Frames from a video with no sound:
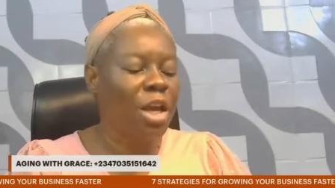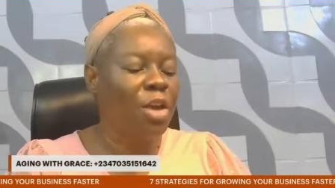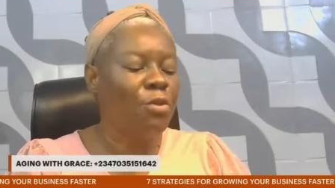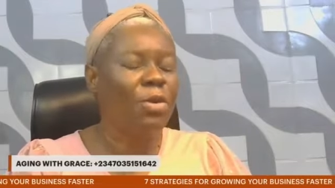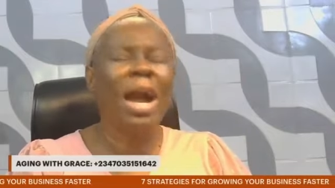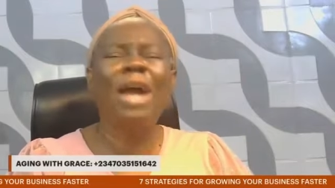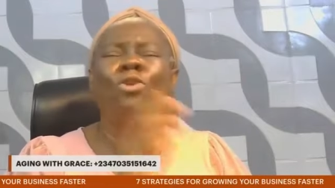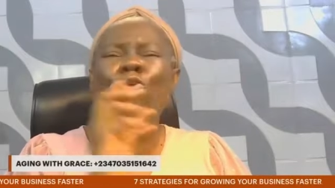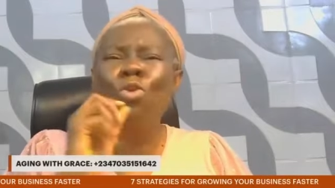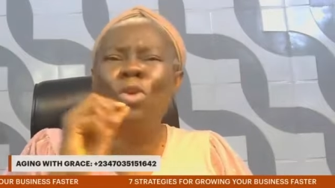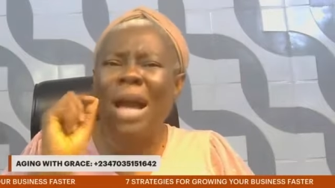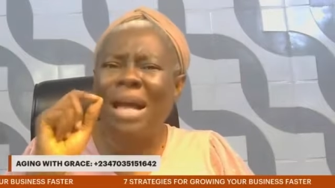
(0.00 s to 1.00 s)
if you
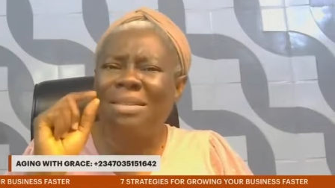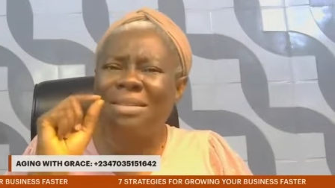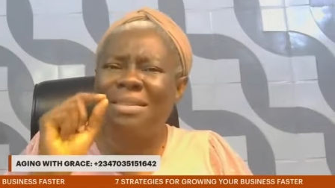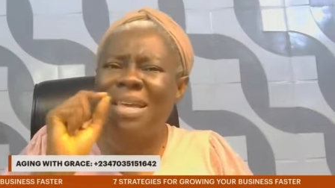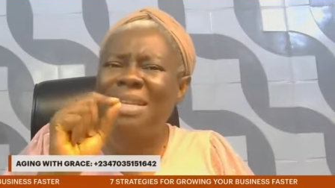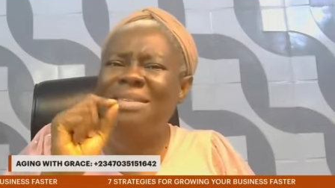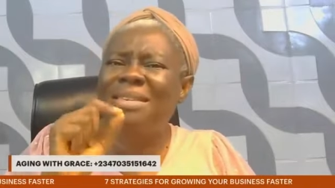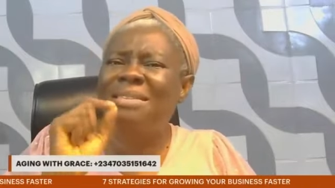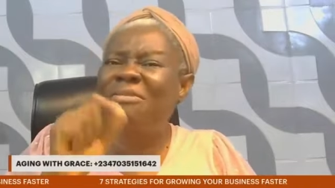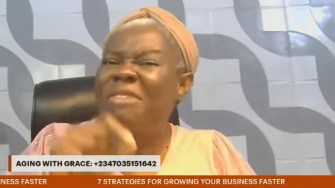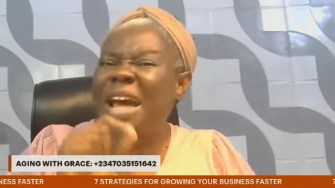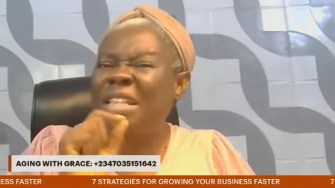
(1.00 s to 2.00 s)
can look at things in
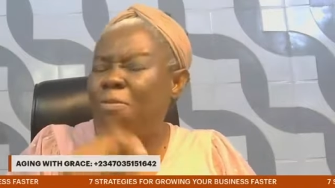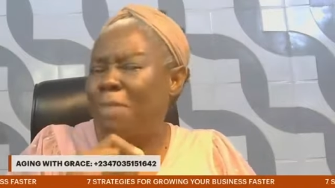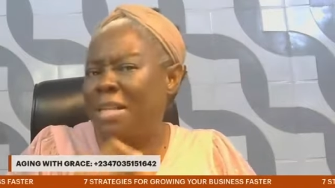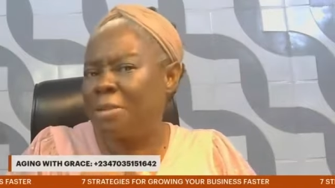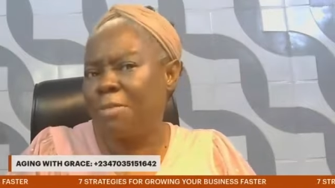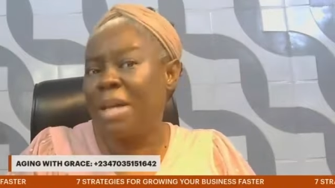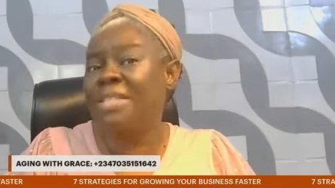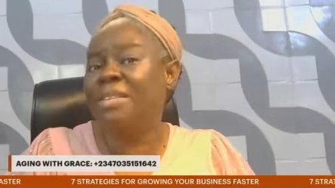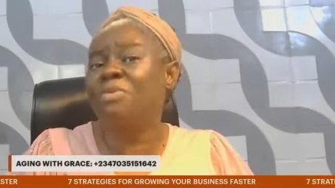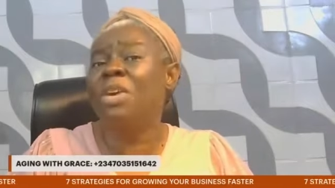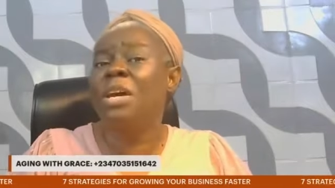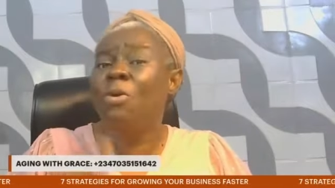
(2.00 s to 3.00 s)
the right perspective,